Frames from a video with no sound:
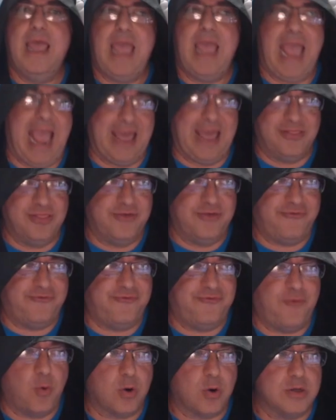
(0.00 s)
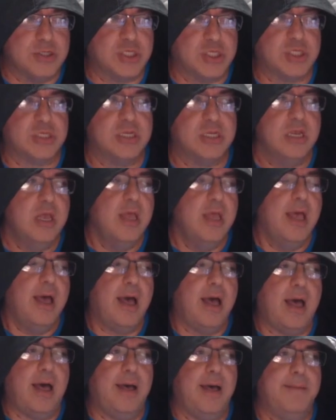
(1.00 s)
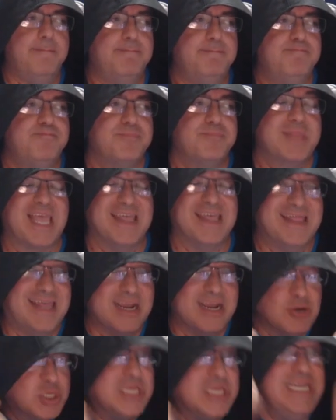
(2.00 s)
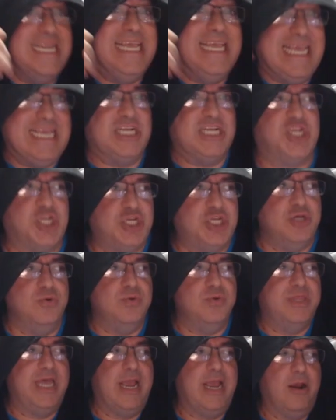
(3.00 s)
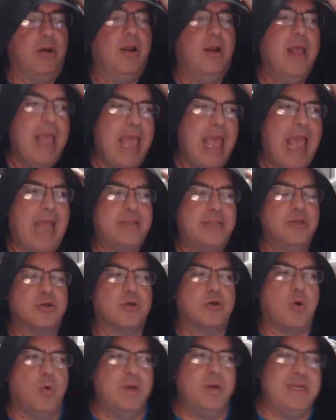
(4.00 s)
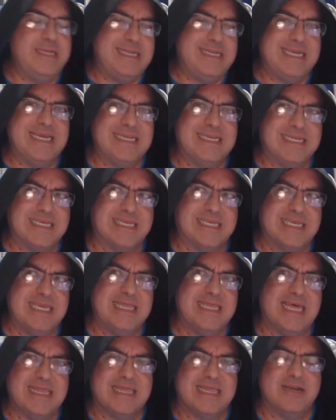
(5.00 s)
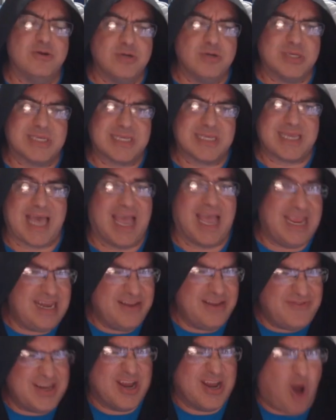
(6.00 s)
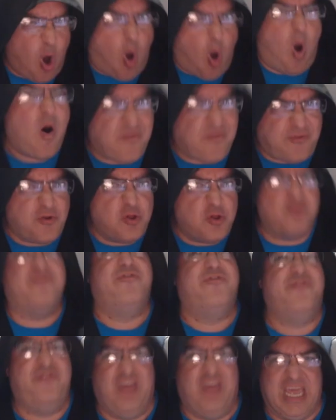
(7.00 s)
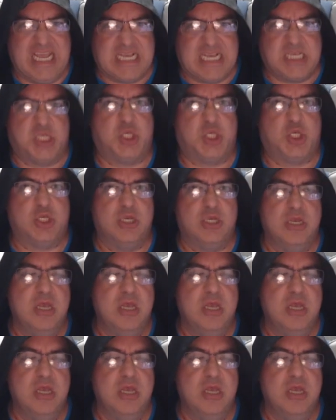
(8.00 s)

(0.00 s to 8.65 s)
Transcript: and the Force. There's an issue there, and you're going to get to see that there's kind of an awful fix